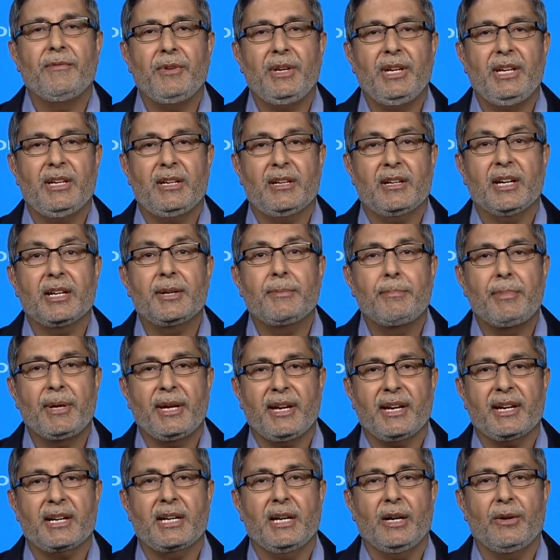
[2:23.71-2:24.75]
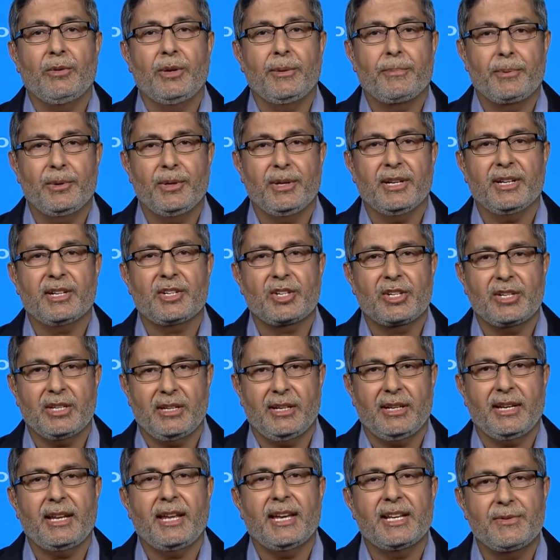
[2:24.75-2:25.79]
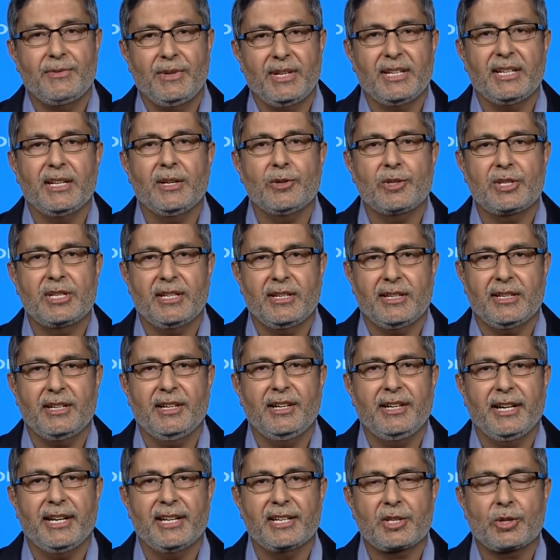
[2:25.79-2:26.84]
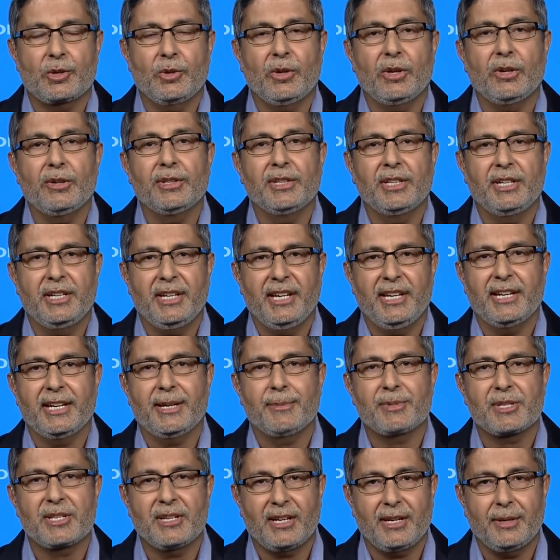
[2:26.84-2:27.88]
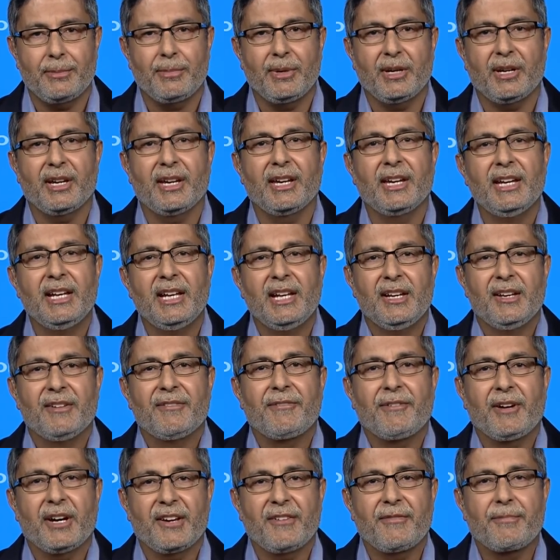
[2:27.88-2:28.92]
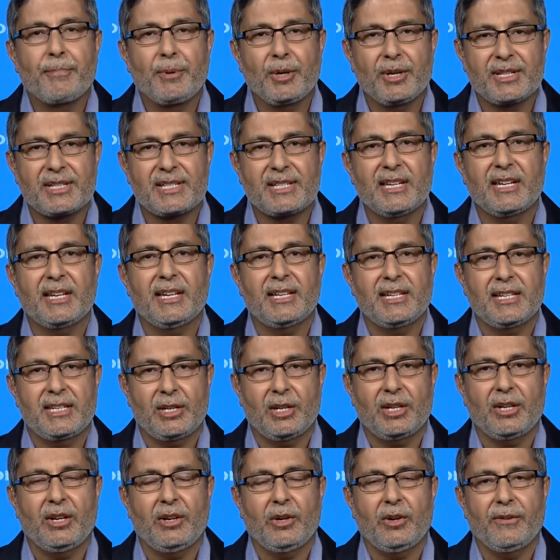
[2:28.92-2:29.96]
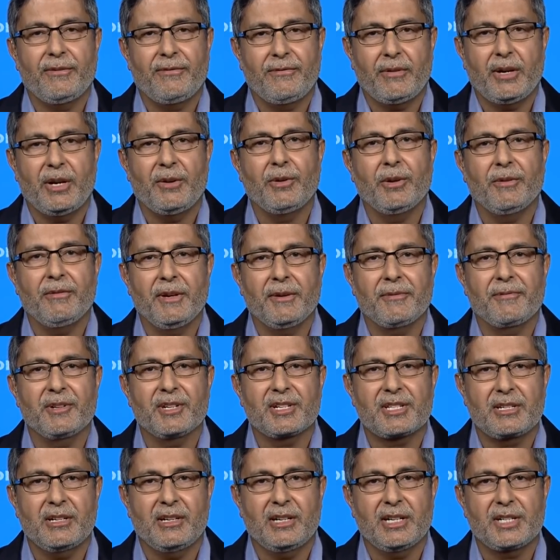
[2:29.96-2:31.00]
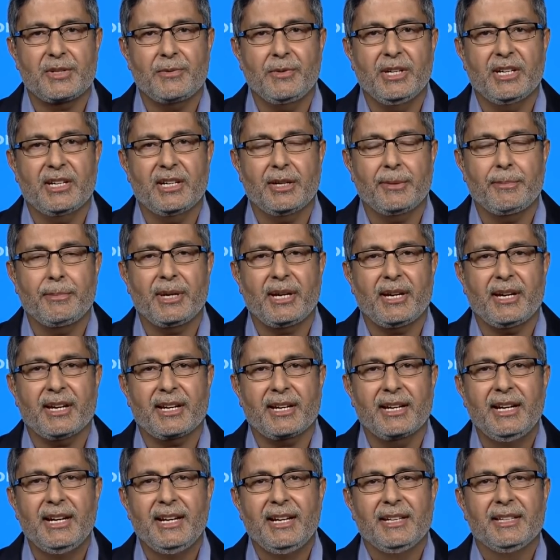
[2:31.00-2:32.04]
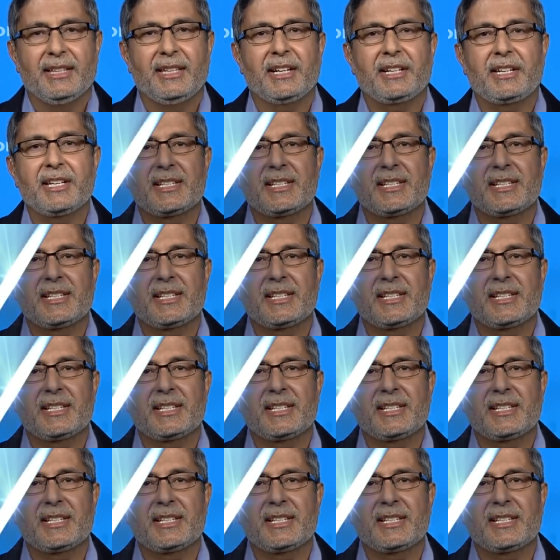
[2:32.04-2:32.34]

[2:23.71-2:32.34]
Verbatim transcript: we cut back our production, as we announced in our earnings call on the DRAM side by 5% of our wafer starts we cut back, that